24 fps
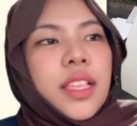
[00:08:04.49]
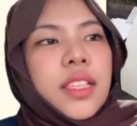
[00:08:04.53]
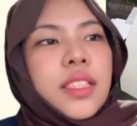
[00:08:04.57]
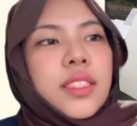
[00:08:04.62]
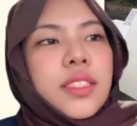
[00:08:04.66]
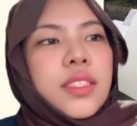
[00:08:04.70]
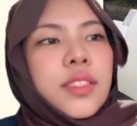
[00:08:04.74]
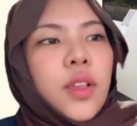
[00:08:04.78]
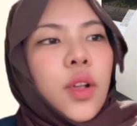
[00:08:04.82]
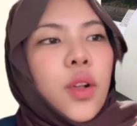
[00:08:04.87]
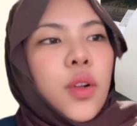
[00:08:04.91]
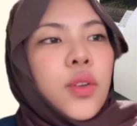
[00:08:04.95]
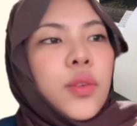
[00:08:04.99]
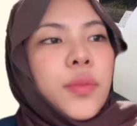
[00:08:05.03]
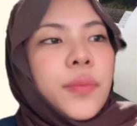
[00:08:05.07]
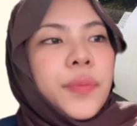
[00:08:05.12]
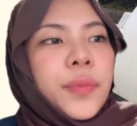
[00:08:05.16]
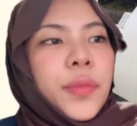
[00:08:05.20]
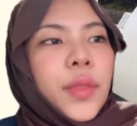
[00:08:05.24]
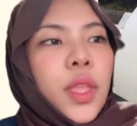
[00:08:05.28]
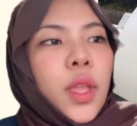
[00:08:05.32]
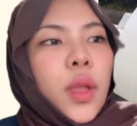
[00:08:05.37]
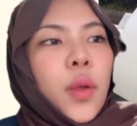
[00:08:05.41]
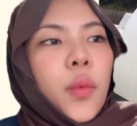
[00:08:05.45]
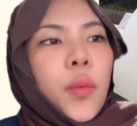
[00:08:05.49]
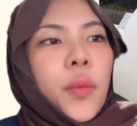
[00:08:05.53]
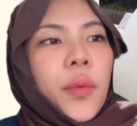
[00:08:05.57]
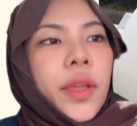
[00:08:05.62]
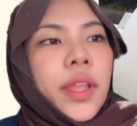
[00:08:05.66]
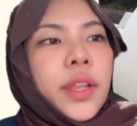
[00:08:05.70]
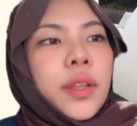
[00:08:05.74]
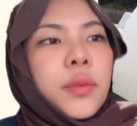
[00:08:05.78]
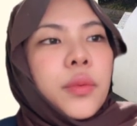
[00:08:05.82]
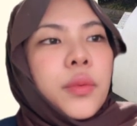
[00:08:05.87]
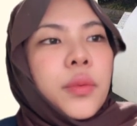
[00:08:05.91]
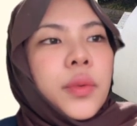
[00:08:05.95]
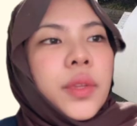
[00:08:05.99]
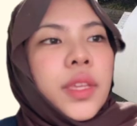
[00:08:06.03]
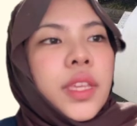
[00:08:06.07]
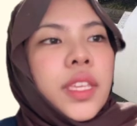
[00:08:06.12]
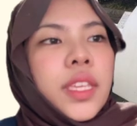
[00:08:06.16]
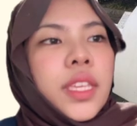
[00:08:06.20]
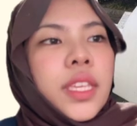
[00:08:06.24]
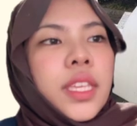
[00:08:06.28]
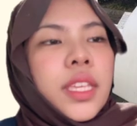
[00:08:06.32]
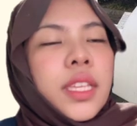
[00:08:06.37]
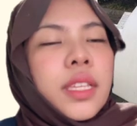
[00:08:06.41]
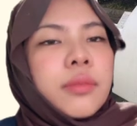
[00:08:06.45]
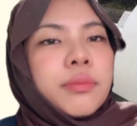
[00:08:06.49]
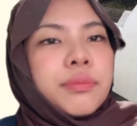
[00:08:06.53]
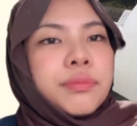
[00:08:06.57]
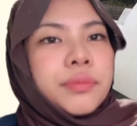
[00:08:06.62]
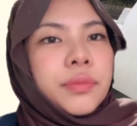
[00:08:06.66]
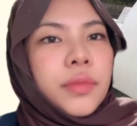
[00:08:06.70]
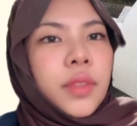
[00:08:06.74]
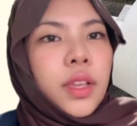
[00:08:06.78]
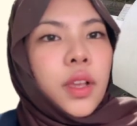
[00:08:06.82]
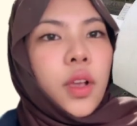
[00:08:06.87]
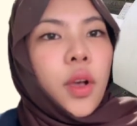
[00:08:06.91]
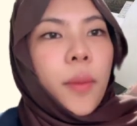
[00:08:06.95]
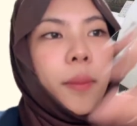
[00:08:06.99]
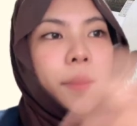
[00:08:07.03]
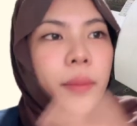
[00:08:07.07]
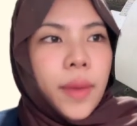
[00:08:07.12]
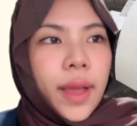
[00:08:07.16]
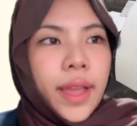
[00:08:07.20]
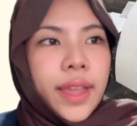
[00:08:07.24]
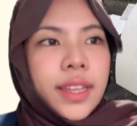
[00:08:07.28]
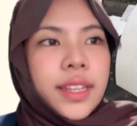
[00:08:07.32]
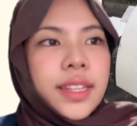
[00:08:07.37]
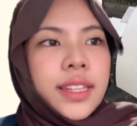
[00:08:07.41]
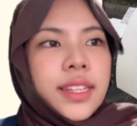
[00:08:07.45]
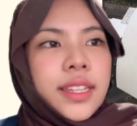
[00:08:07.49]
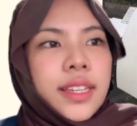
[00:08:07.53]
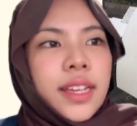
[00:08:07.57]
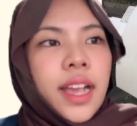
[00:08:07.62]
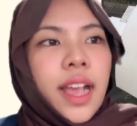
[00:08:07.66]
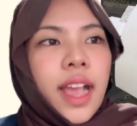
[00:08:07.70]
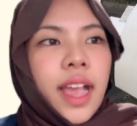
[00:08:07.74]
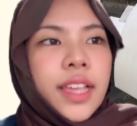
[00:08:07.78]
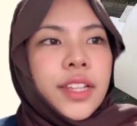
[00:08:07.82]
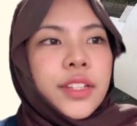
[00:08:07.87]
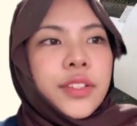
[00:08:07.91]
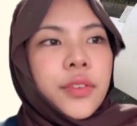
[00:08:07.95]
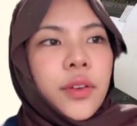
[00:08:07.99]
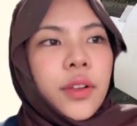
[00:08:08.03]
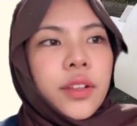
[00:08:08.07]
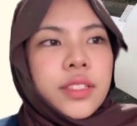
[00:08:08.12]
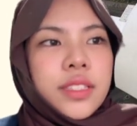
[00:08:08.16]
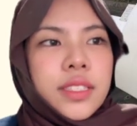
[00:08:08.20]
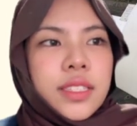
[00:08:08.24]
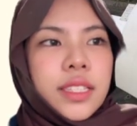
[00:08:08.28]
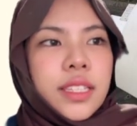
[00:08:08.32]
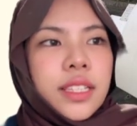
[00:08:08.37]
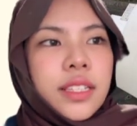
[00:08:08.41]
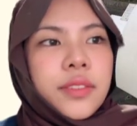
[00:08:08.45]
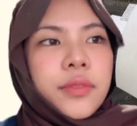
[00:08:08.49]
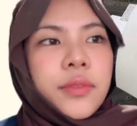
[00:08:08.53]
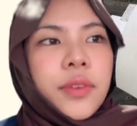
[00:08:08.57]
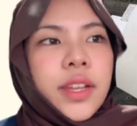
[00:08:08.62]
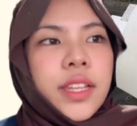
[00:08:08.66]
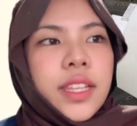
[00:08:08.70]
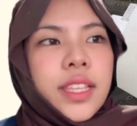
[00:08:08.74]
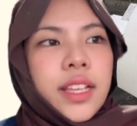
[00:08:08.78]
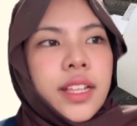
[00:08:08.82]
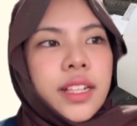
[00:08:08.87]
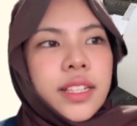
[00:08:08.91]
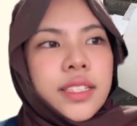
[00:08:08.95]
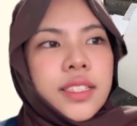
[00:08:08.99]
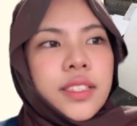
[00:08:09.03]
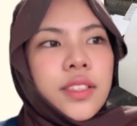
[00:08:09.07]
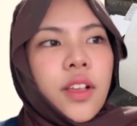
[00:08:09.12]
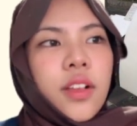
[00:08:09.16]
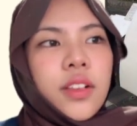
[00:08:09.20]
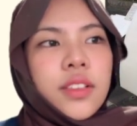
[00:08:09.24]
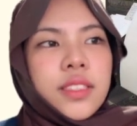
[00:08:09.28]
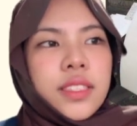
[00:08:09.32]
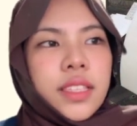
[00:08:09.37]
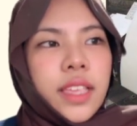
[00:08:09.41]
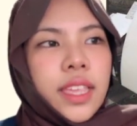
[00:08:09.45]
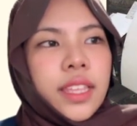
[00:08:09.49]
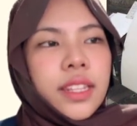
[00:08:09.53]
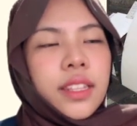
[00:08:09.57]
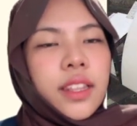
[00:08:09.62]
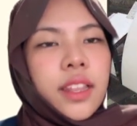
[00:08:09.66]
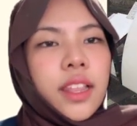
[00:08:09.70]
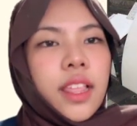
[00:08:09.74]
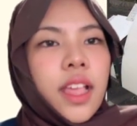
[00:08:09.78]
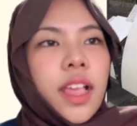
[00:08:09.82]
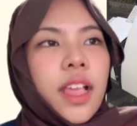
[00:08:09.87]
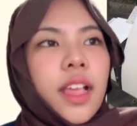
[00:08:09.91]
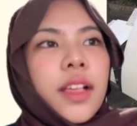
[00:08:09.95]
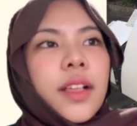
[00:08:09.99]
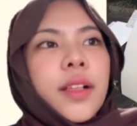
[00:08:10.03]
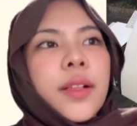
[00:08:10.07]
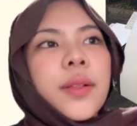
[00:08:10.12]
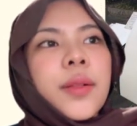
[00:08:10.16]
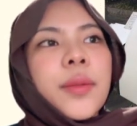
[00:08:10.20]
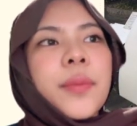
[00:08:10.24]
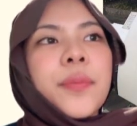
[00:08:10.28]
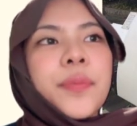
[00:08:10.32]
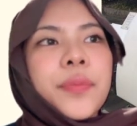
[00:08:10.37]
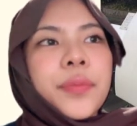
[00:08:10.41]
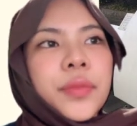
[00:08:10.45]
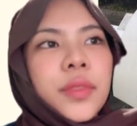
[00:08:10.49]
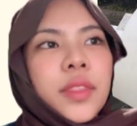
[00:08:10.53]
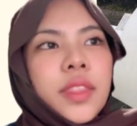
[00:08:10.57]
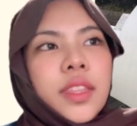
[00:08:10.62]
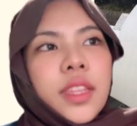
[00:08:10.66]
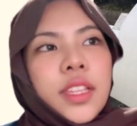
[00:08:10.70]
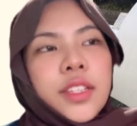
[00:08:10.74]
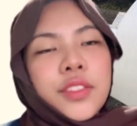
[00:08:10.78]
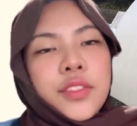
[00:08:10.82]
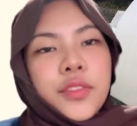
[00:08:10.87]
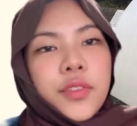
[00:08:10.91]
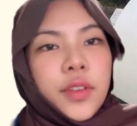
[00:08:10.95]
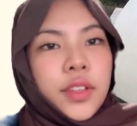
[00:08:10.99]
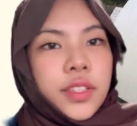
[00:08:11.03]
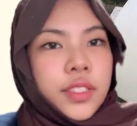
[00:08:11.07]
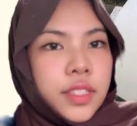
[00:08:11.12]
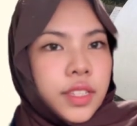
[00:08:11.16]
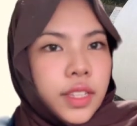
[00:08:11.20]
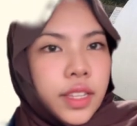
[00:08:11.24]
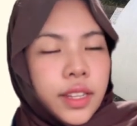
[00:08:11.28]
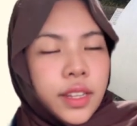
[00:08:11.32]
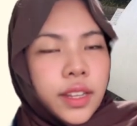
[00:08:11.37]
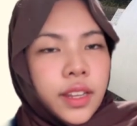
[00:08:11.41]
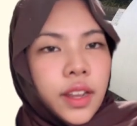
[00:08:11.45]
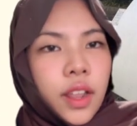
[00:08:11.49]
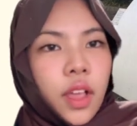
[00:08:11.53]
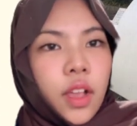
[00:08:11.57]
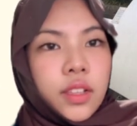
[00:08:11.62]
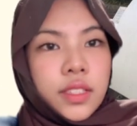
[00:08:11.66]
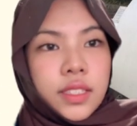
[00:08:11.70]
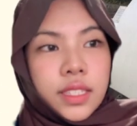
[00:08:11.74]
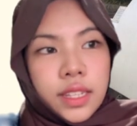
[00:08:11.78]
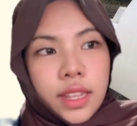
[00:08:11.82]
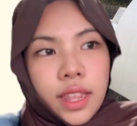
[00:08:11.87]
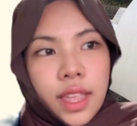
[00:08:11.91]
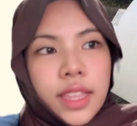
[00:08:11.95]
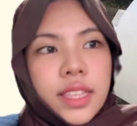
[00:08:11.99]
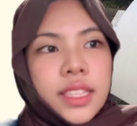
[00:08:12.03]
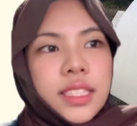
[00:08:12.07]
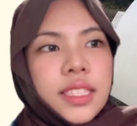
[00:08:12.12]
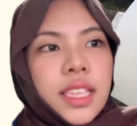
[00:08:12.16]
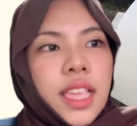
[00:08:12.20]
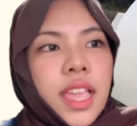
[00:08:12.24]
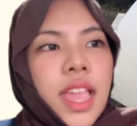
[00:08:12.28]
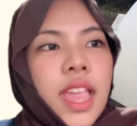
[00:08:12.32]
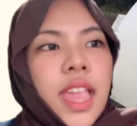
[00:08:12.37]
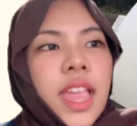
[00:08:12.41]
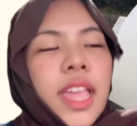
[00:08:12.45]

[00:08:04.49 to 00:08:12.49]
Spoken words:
So when we combine the hydroxyl radicals oxide nitrogen oxidized,